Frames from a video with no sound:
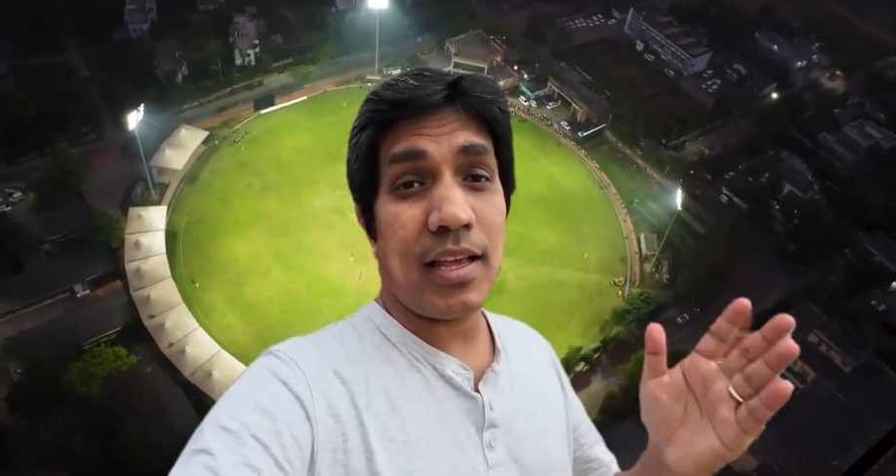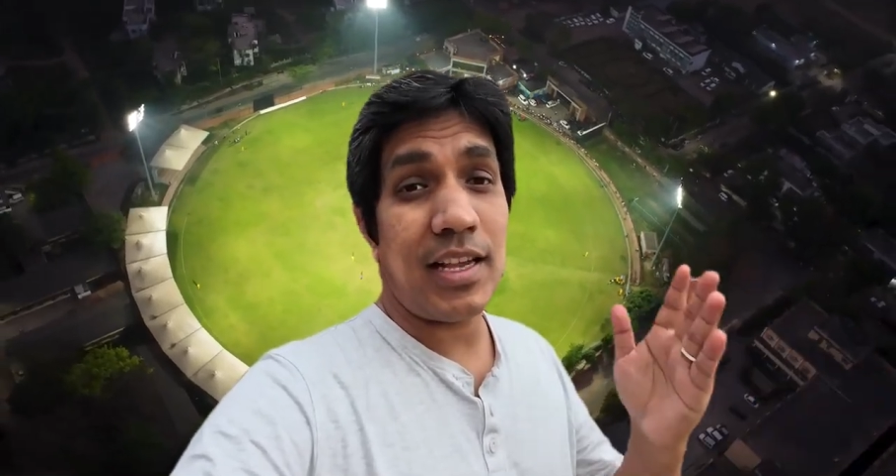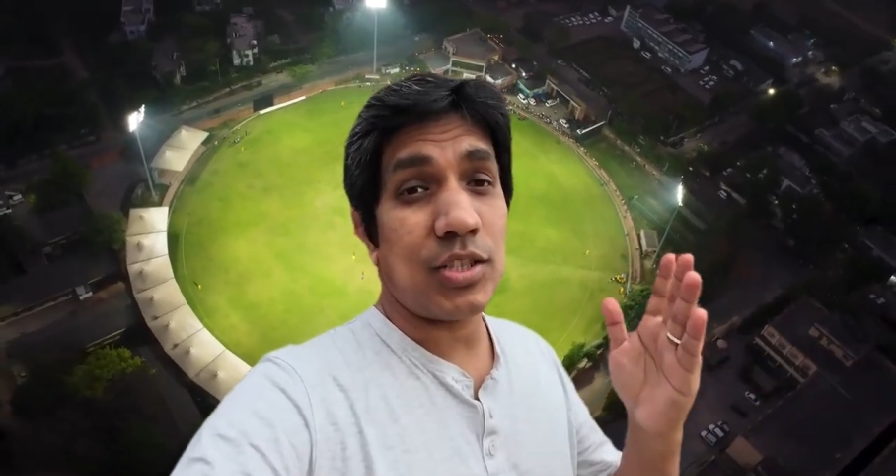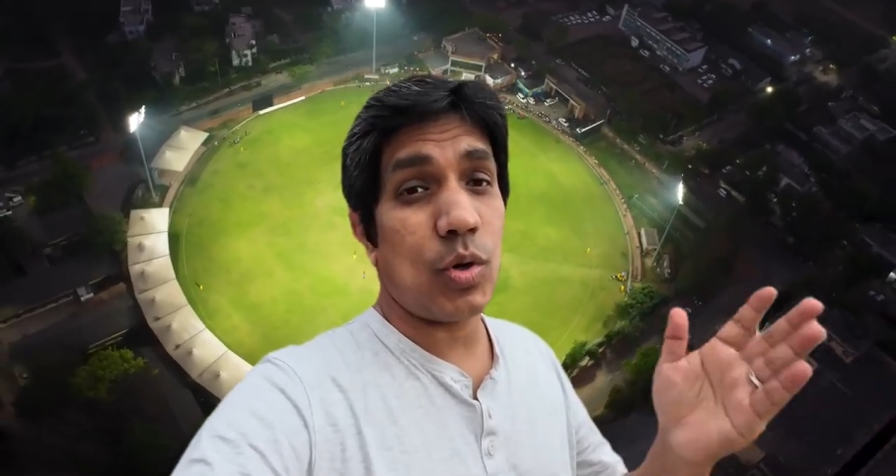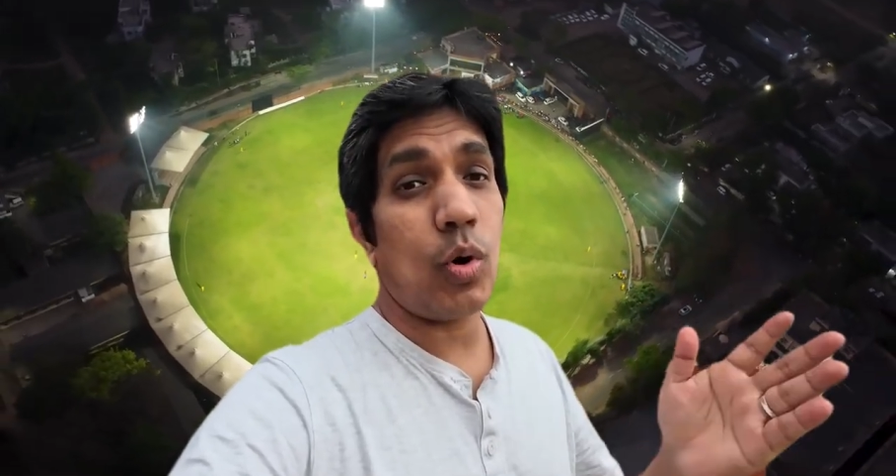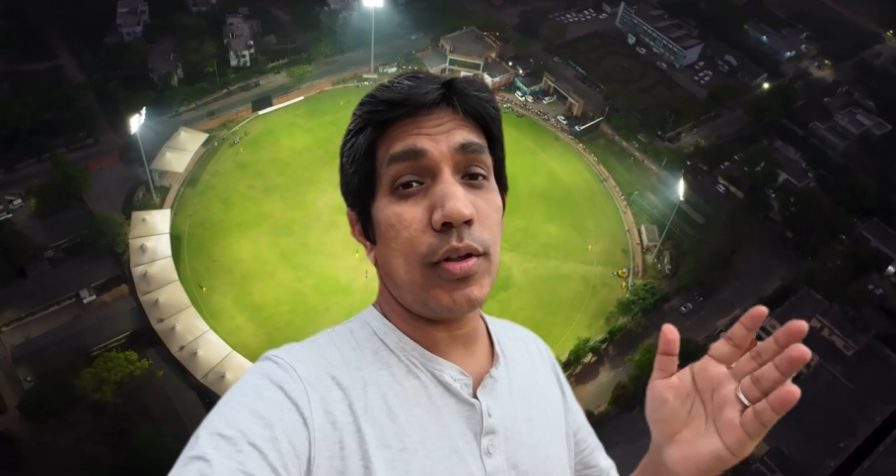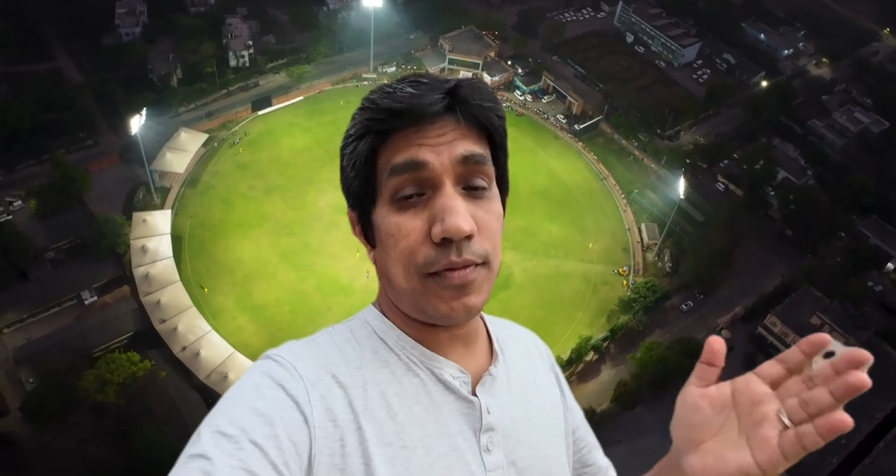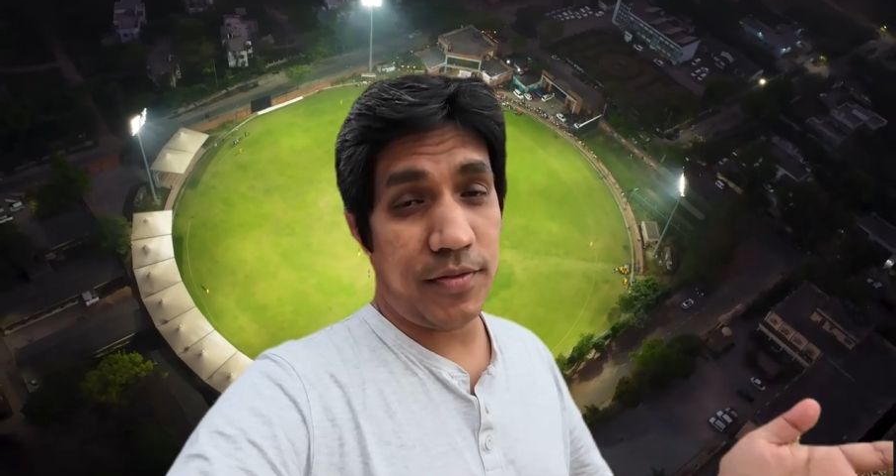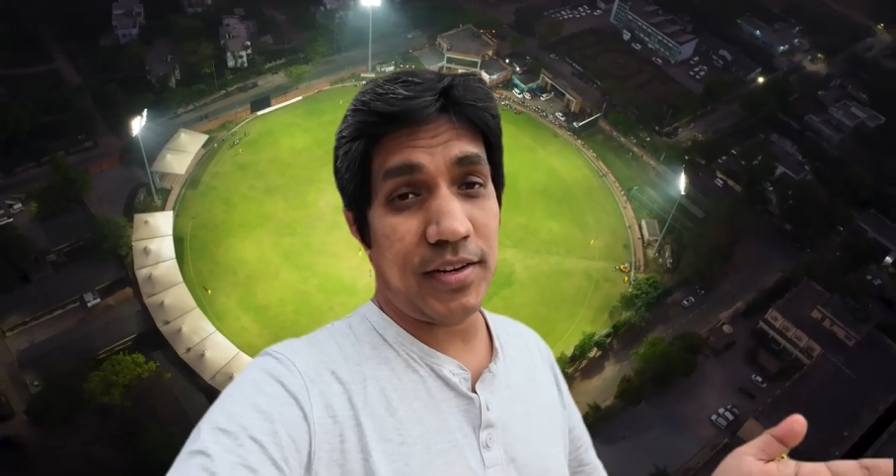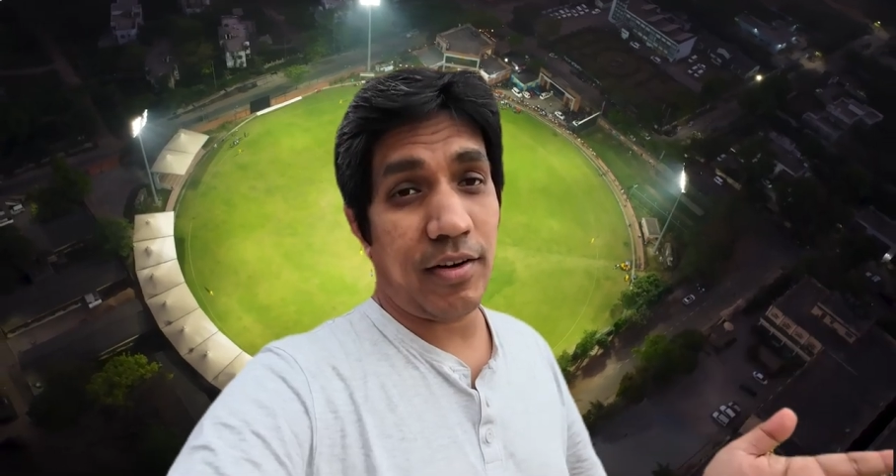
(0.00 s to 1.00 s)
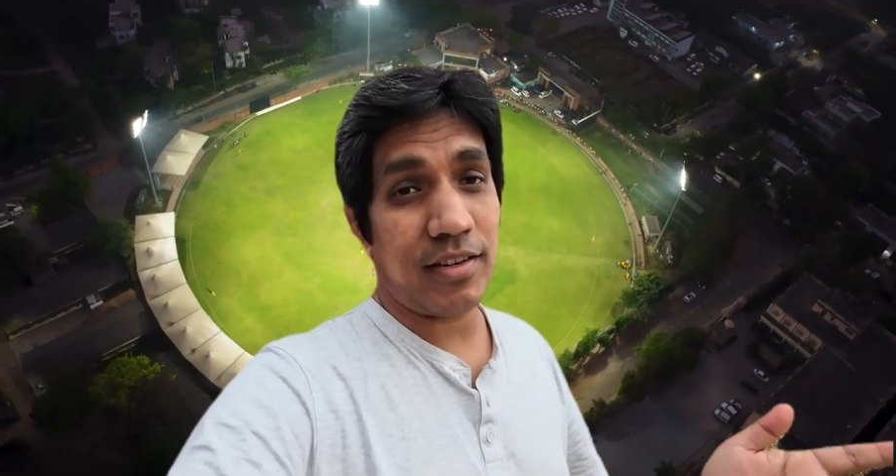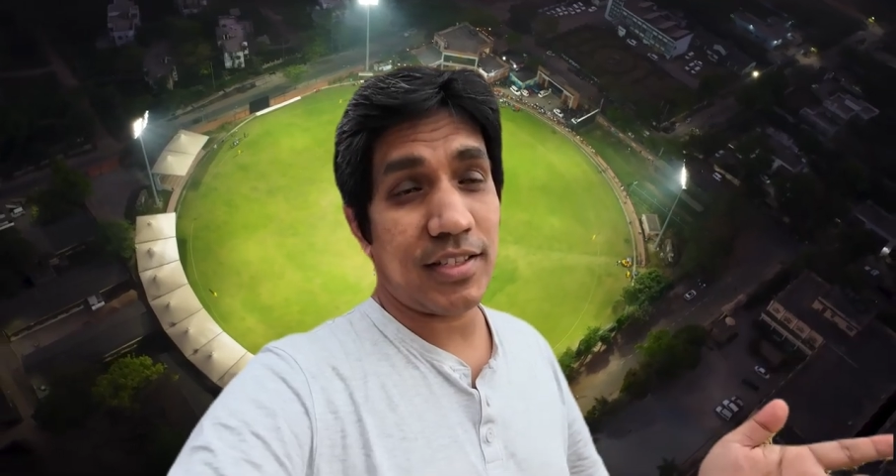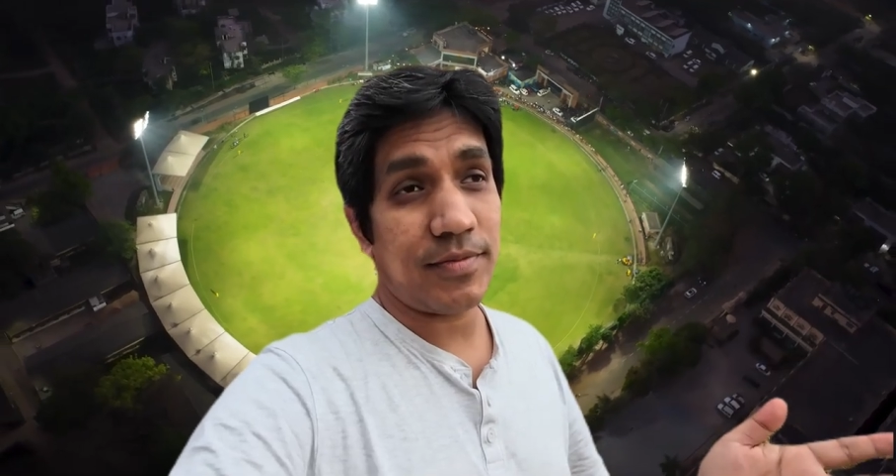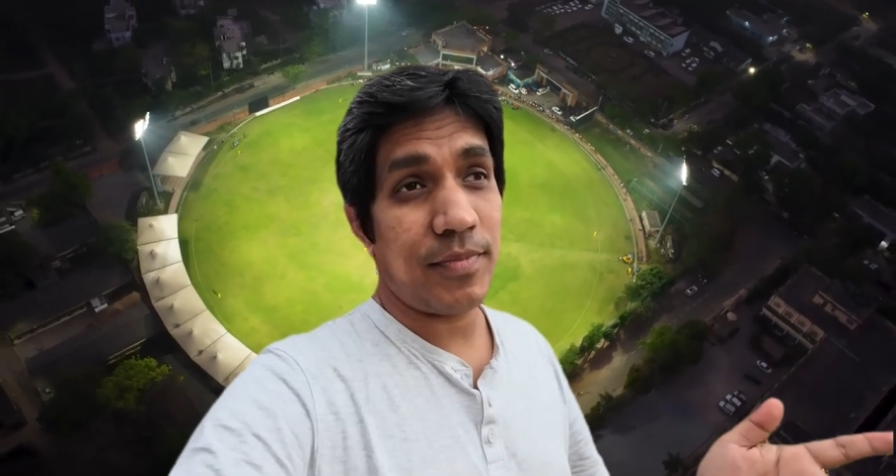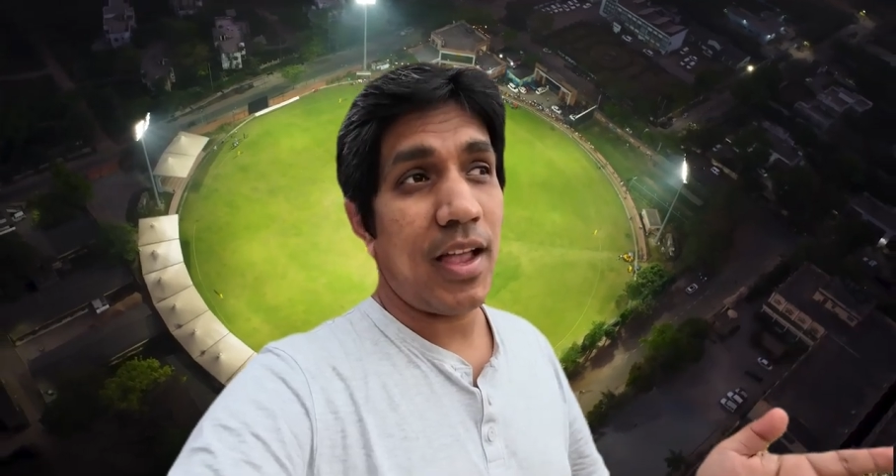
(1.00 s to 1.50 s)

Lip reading: he scored 50 runs.